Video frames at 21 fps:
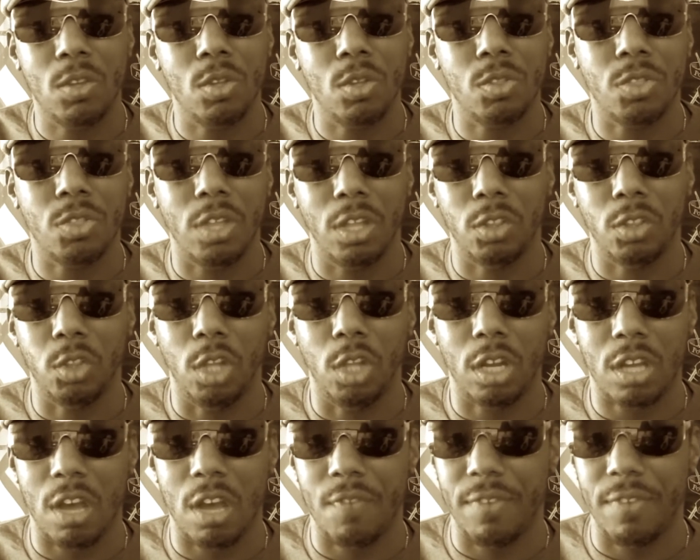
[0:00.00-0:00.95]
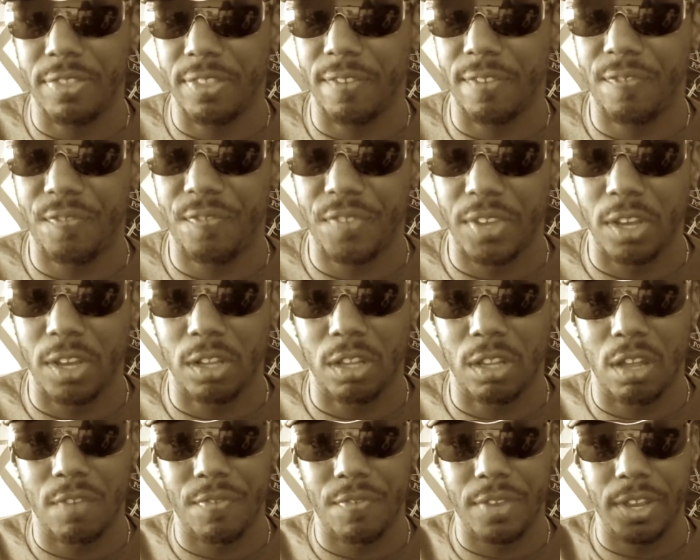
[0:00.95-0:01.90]
look of it, the feel
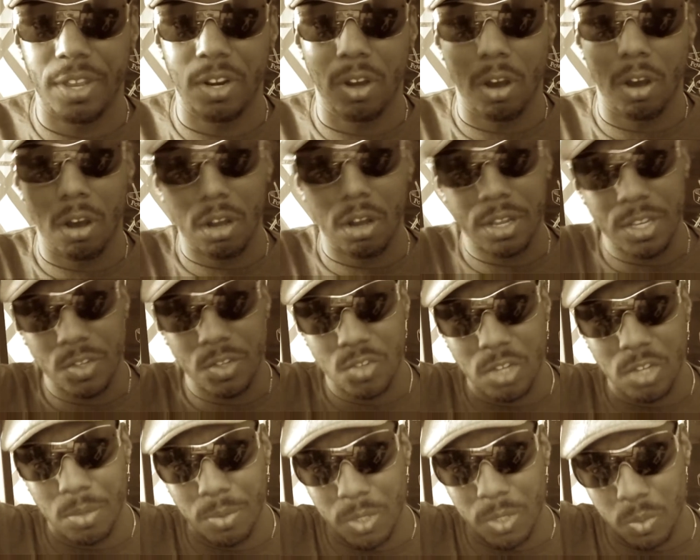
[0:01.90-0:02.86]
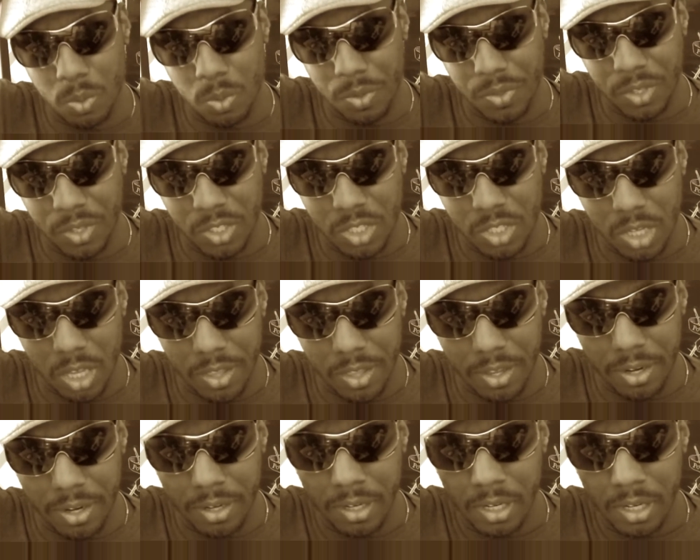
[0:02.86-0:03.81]
of it, all contributes with each
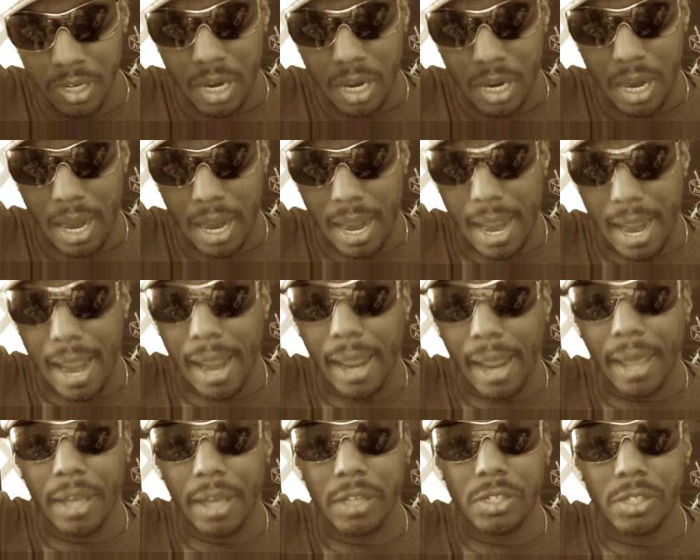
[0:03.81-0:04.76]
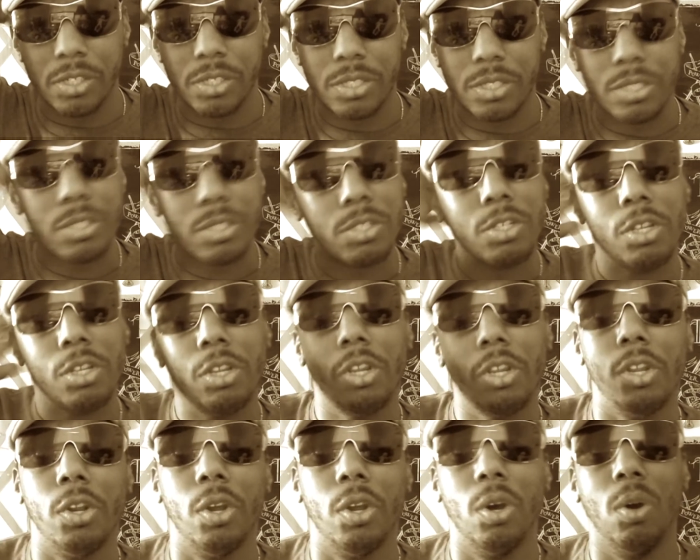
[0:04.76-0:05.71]
other. And,
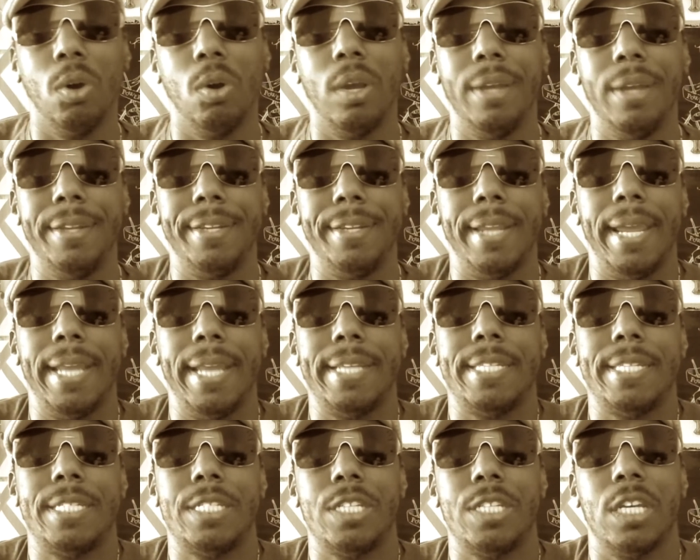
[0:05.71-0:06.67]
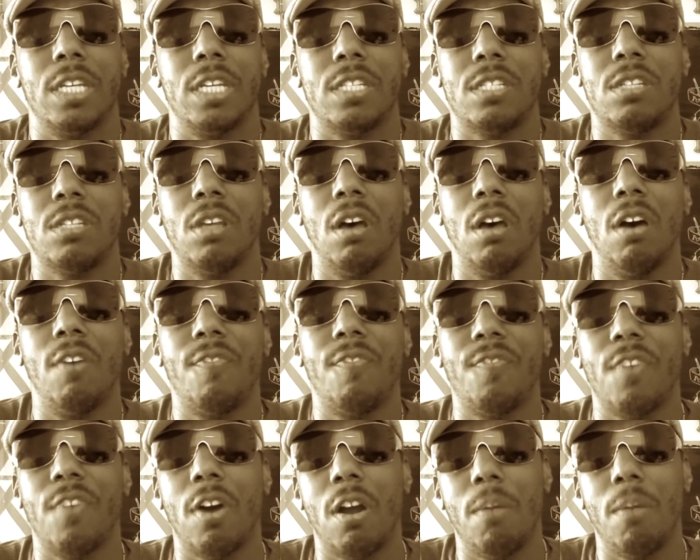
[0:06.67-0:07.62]
it's just a
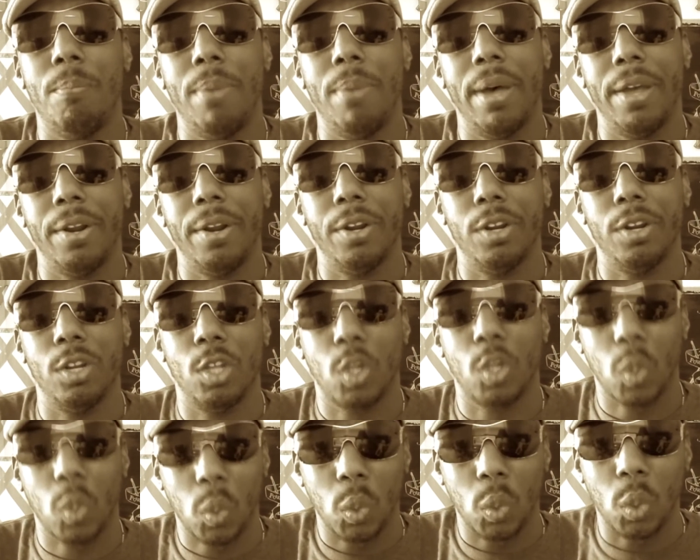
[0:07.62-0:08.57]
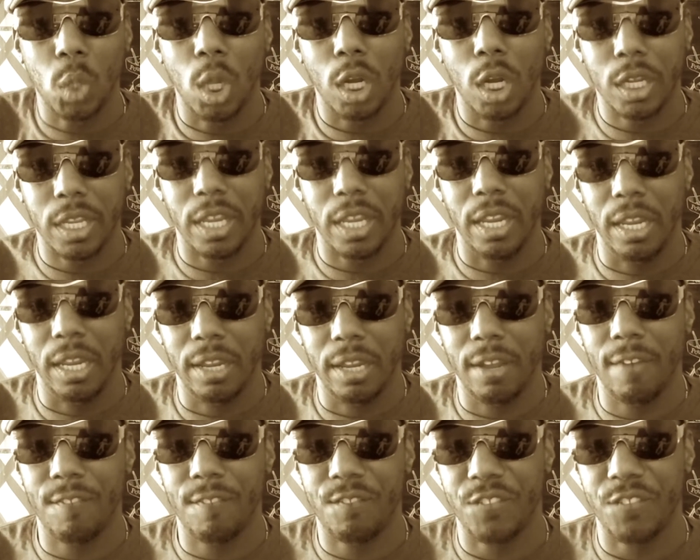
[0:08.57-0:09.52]
far better
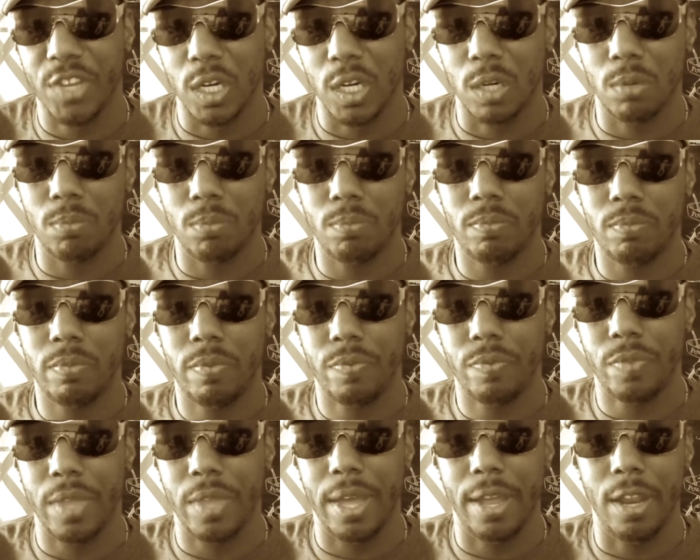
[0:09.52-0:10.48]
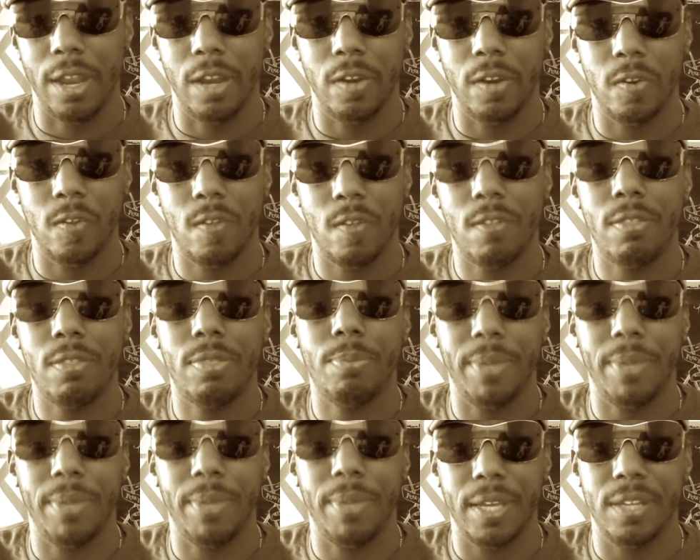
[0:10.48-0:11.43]
looking film than
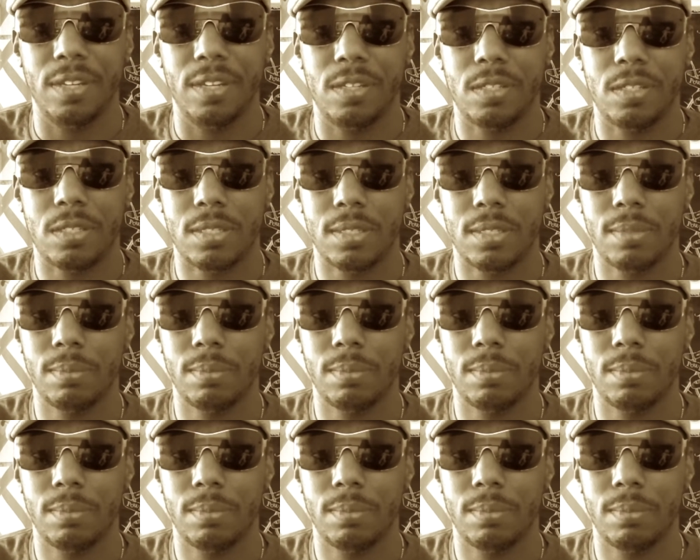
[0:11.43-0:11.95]
Begins.